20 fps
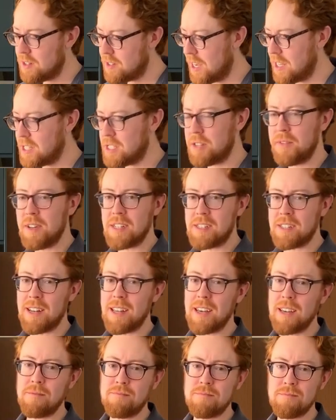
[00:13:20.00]
Taste of
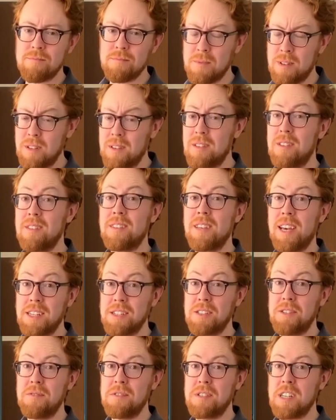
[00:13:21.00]
Italy, the
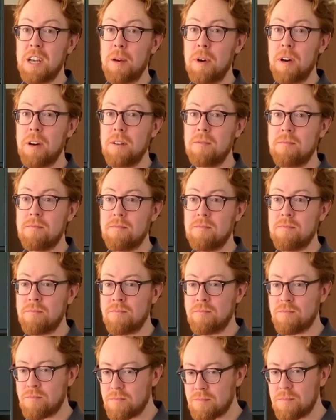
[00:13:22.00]
taste of summer.
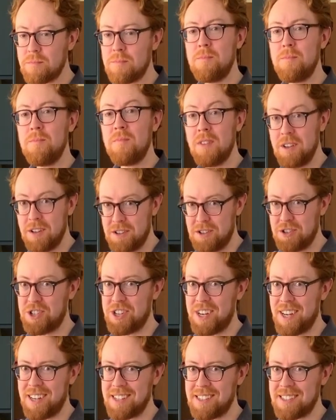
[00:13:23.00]

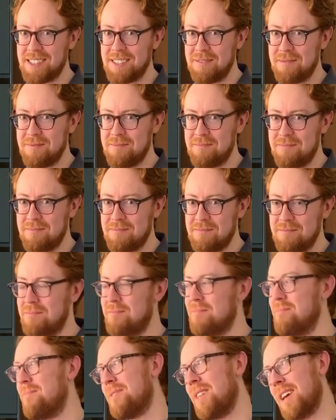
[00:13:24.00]
Cheers.
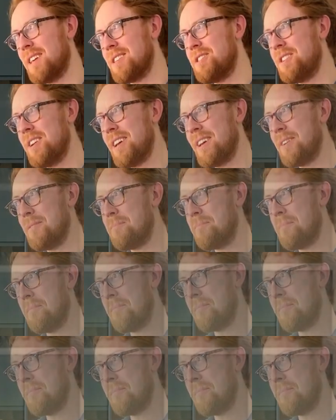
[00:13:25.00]
Thanks, Jacob.